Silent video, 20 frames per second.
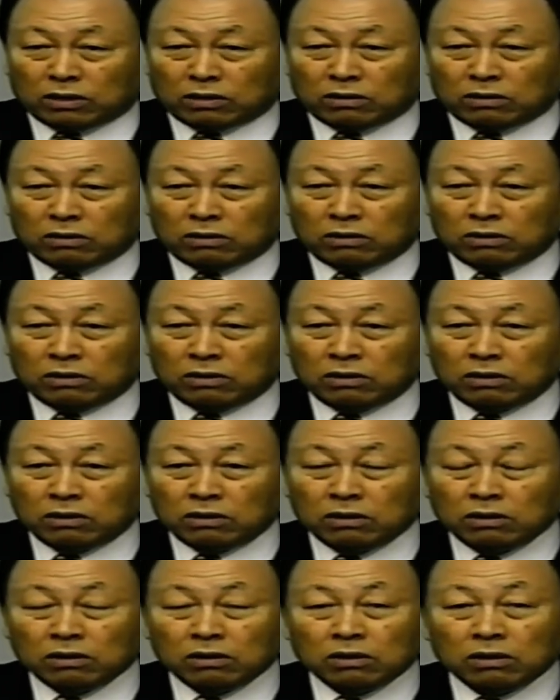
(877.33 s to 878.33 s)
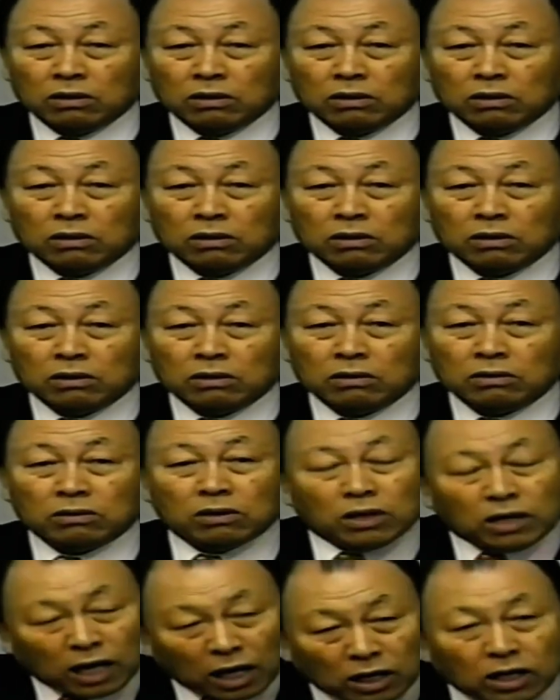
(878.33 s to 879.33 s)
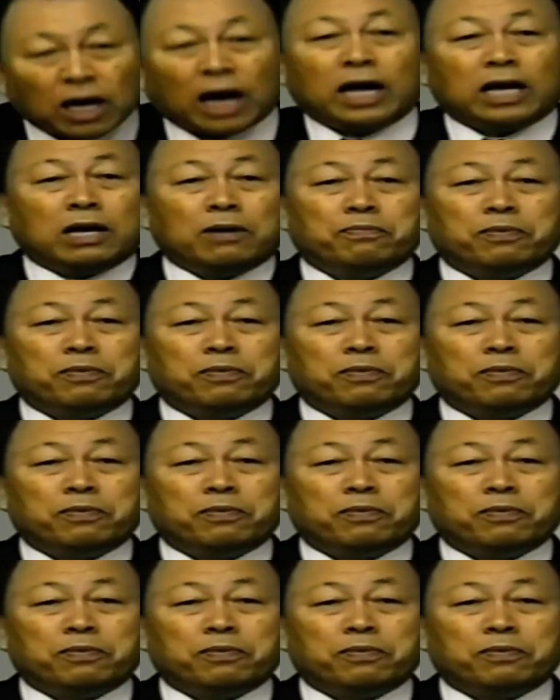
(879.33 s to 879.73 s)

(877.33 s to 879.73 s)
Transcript: you'd think they can eat God's word? No.